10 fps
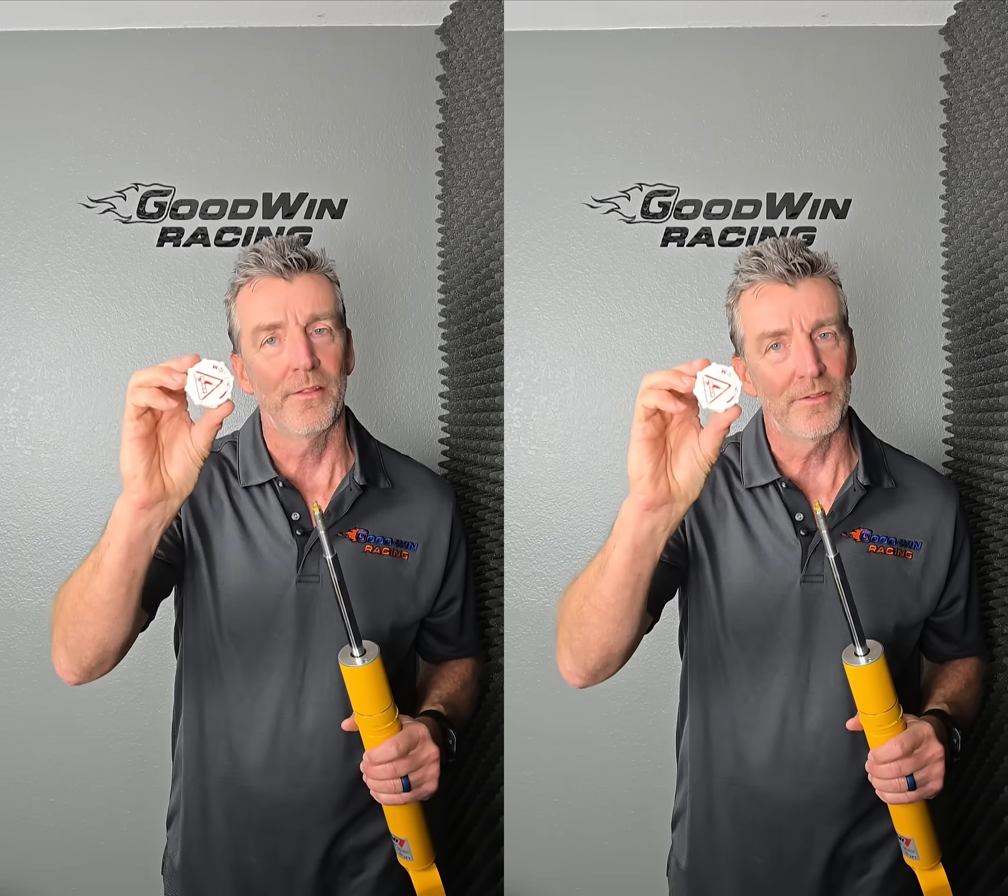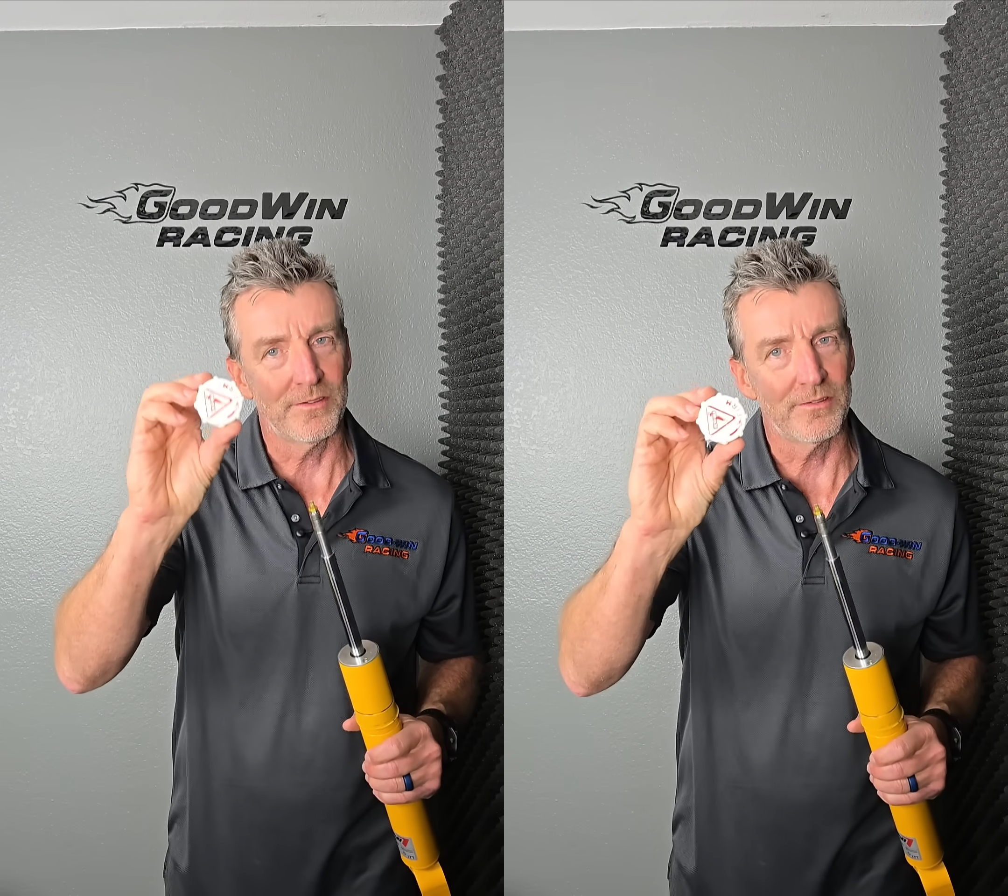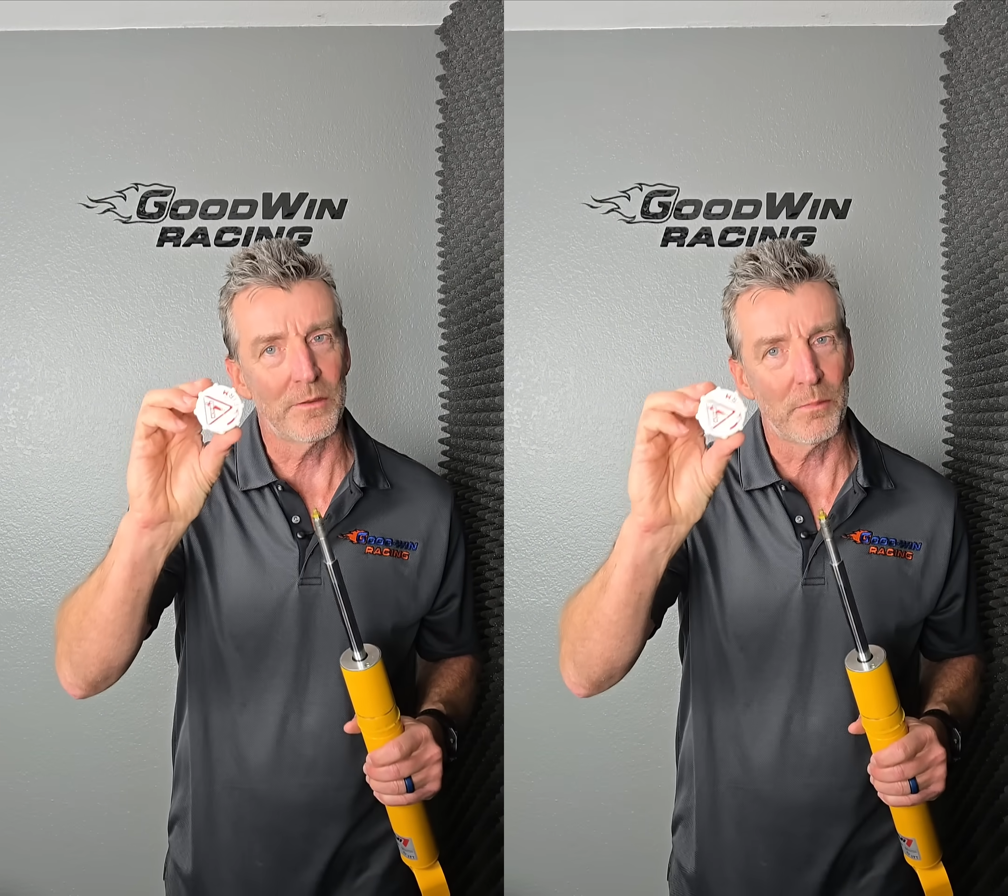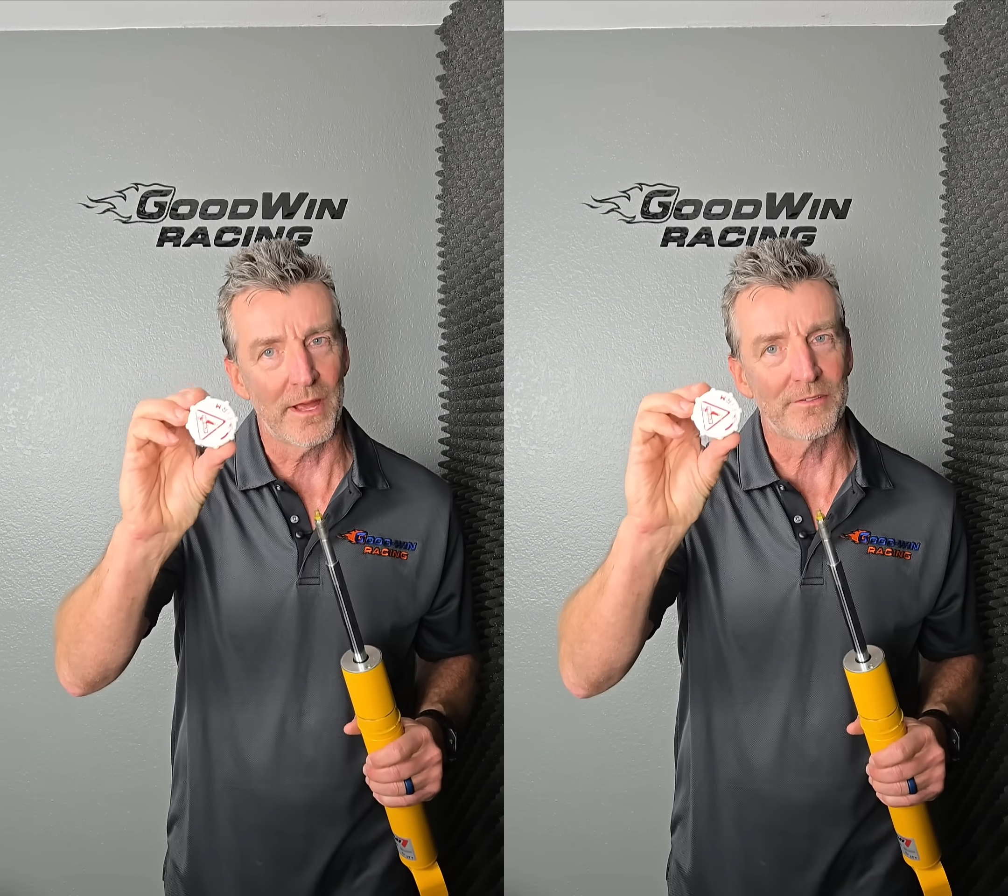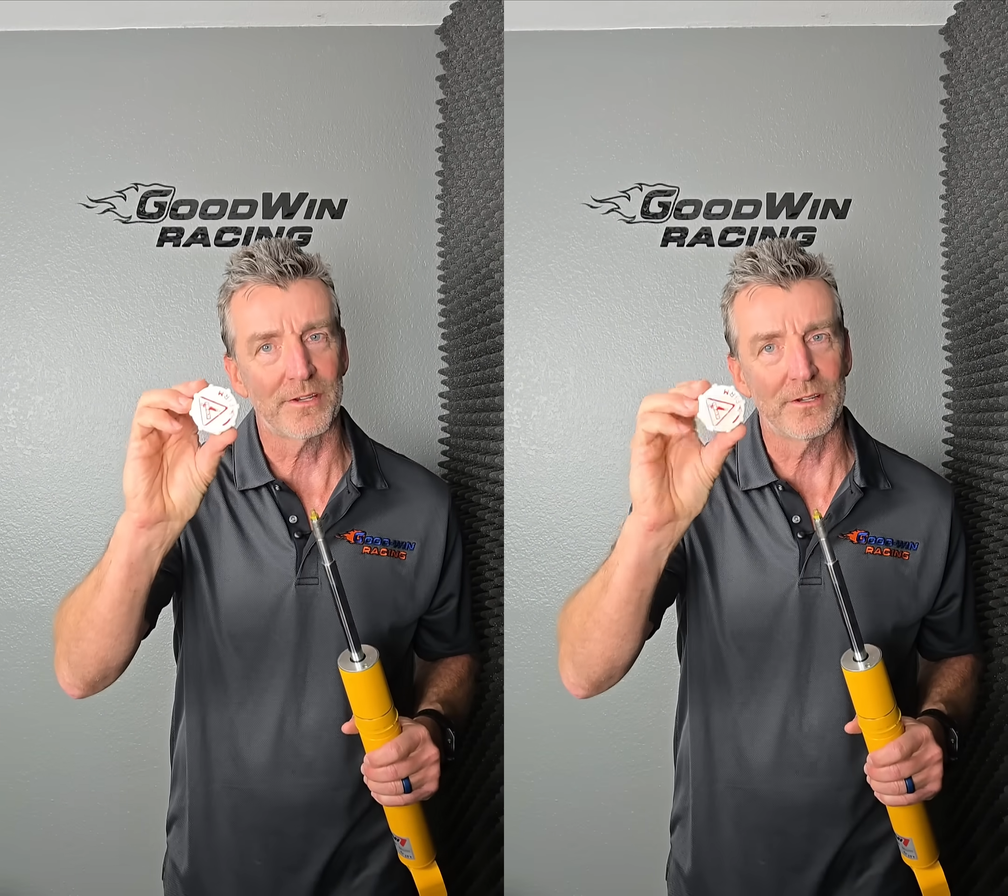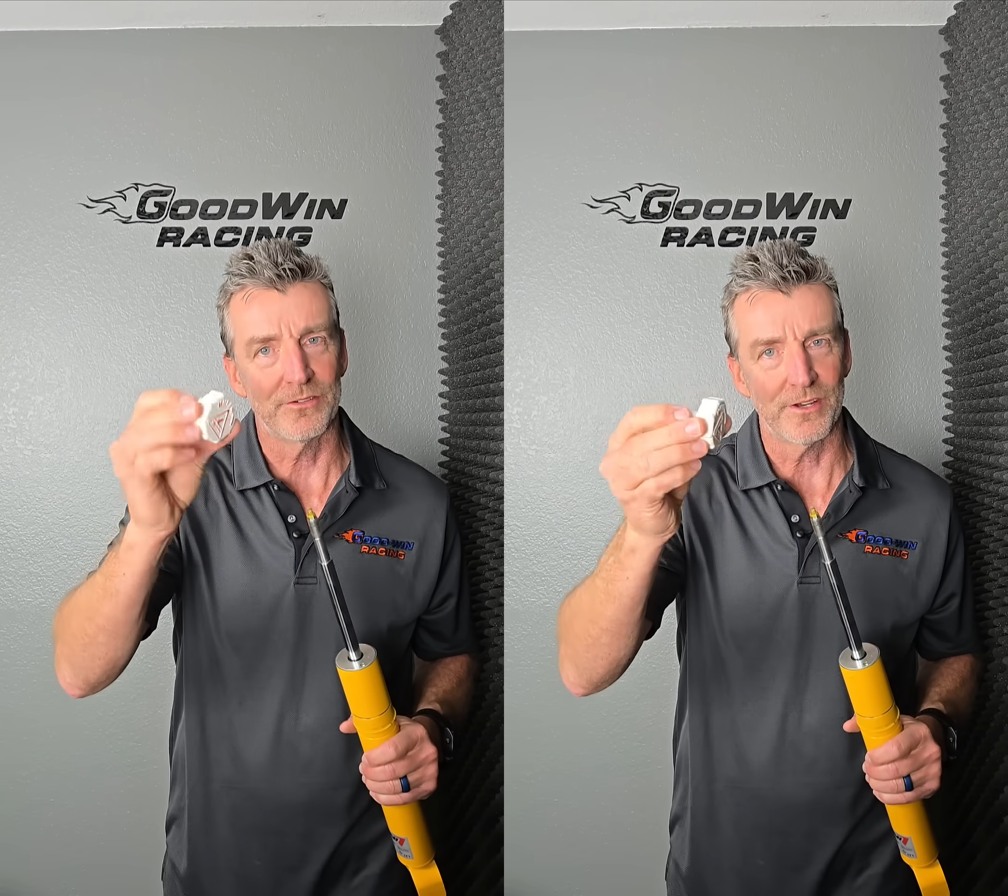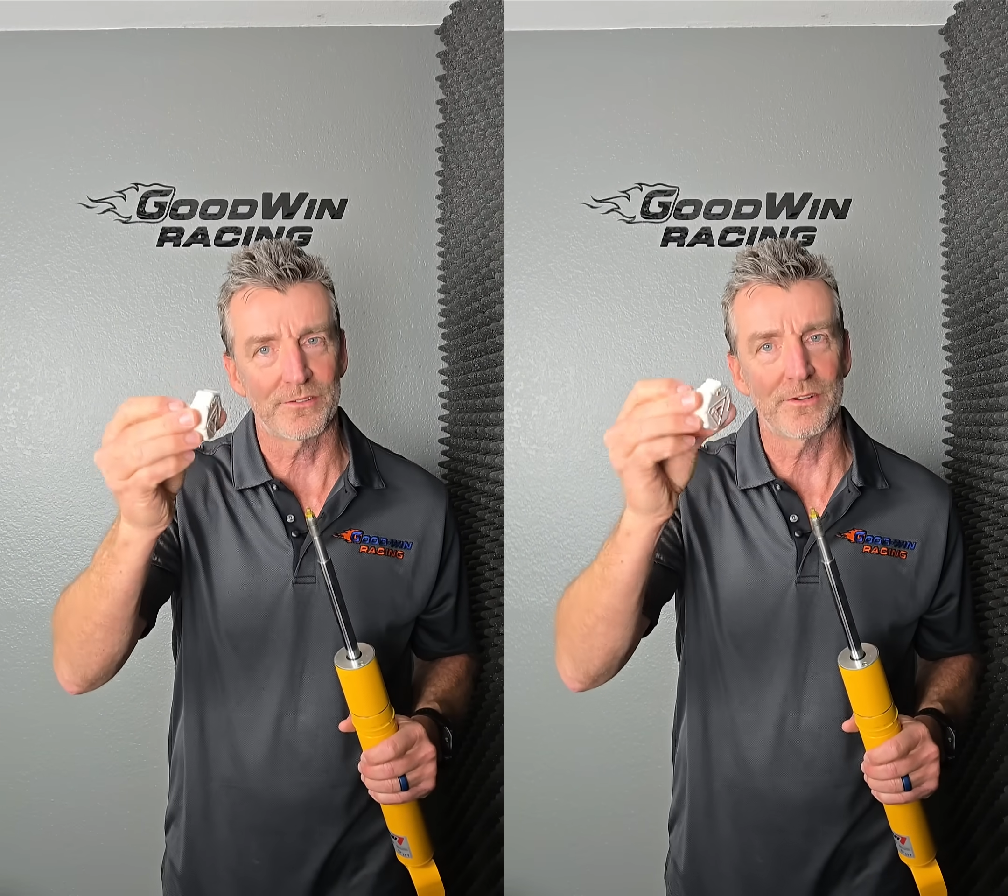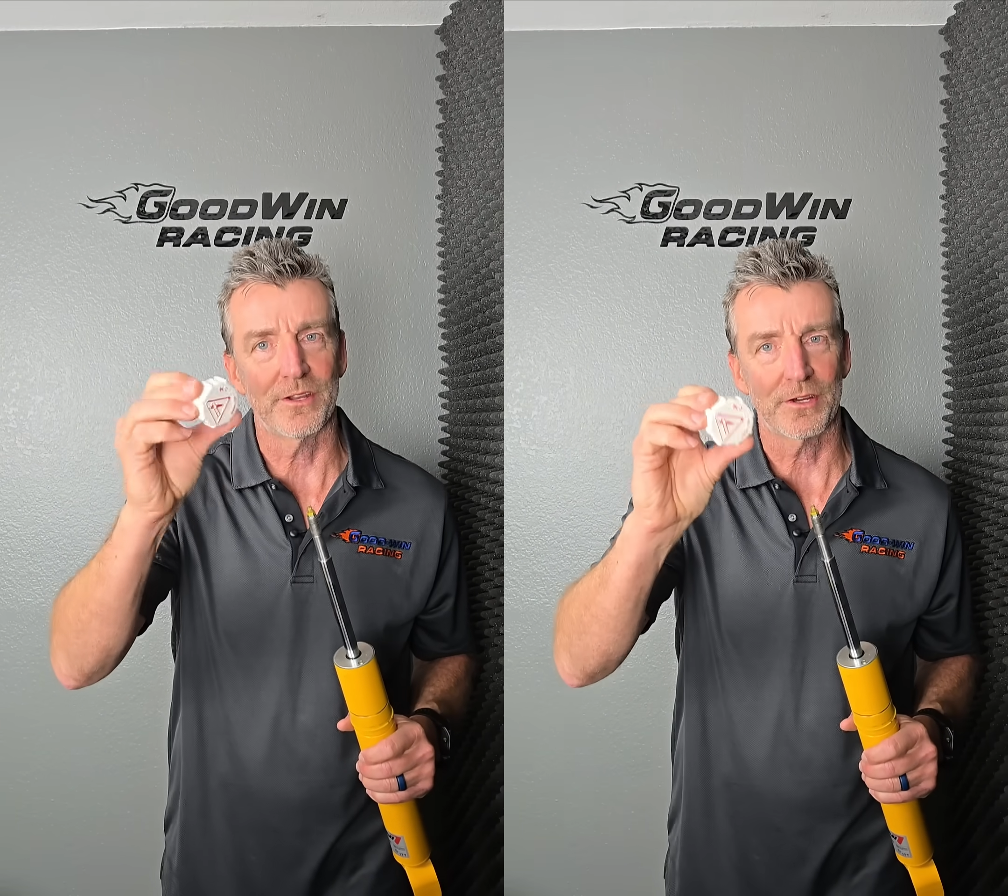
This is the plastic adjuster